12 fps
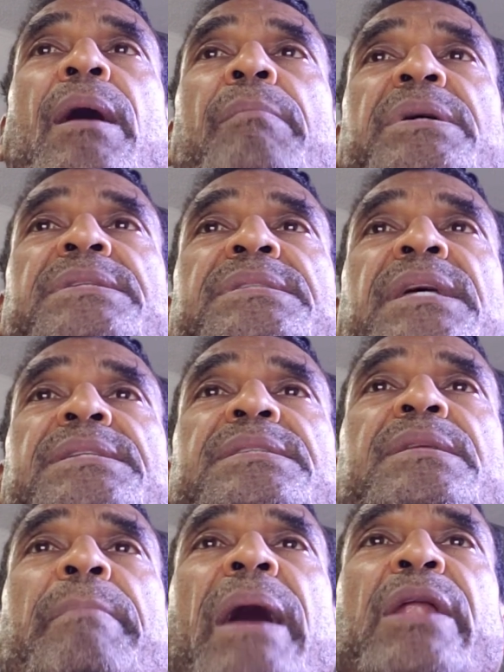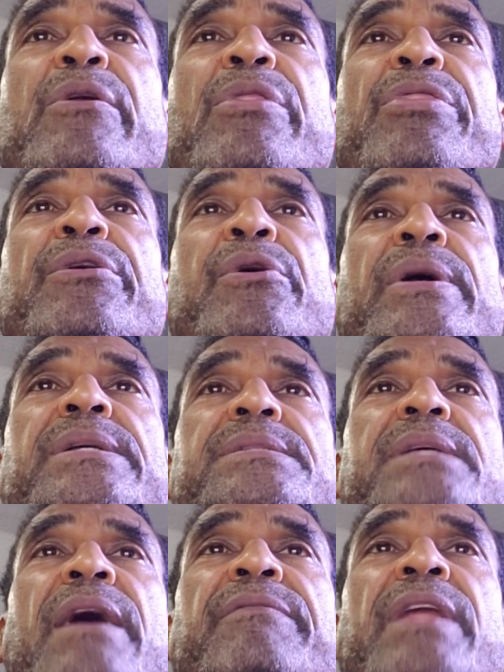But since the modern
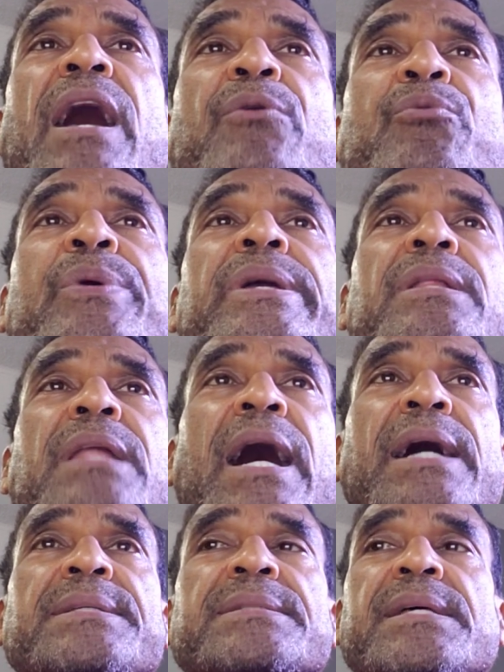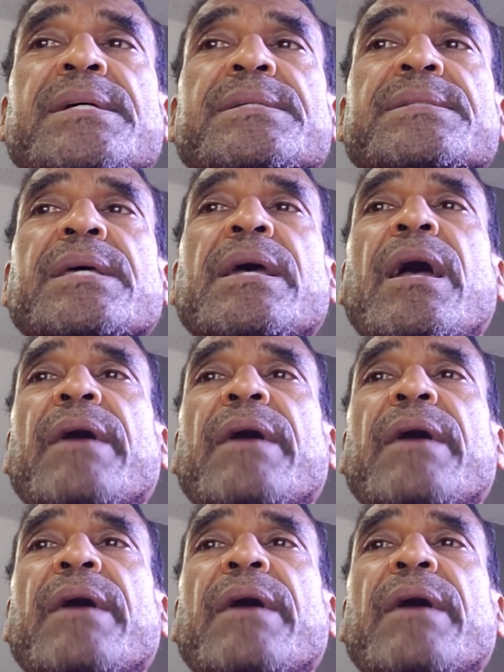theorists have not realized this,